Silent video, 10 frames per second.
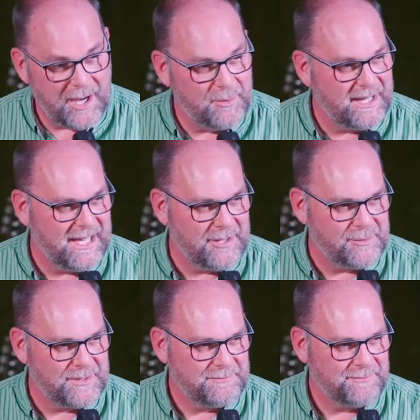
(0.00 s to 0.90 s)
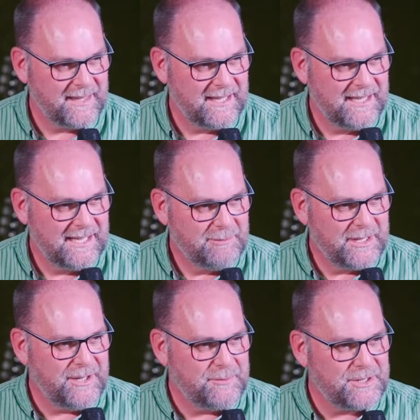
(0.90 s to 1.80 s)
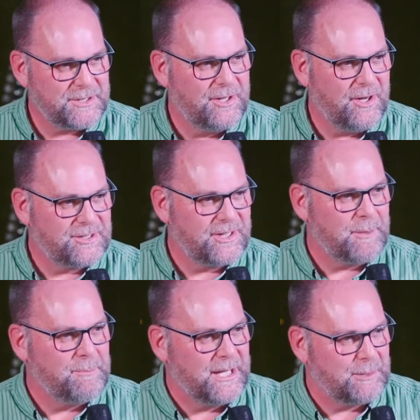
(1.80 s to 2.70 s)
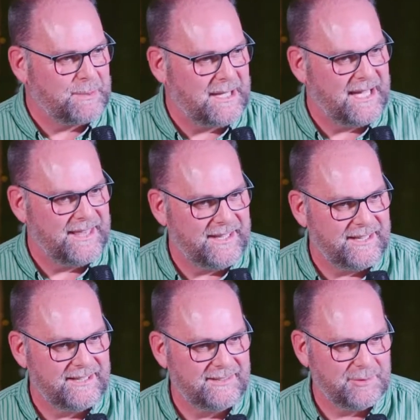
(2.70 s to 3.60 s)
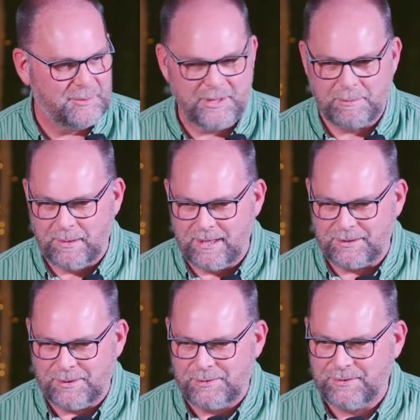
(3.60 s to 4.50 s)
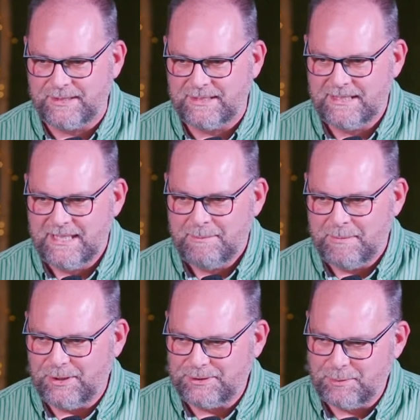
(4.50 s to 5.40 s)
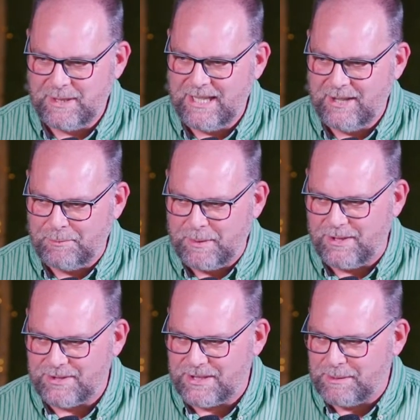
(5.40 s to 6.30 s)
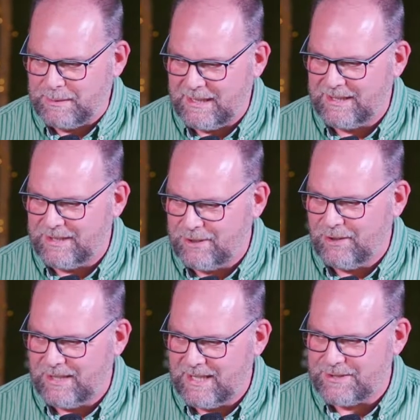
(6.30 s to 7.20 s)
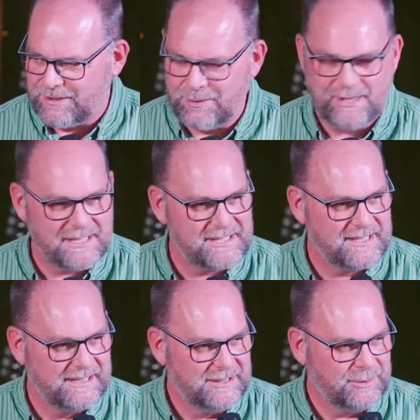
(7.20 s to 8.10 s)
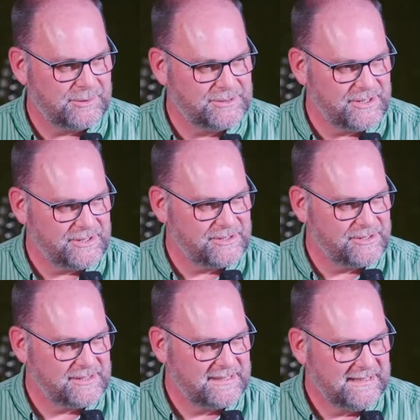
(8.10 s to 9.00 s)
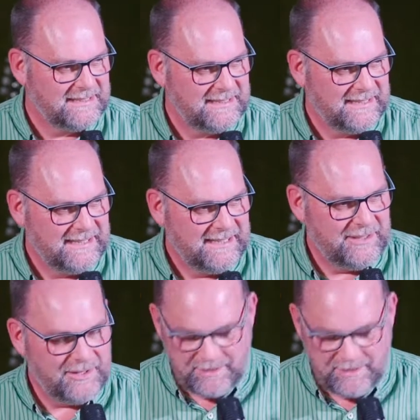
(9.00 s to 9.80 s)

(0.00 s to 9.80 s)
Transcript: why we give. We give because God's got a bigger plan than what we're part of, but also we give because of the plan that God has through this local church. You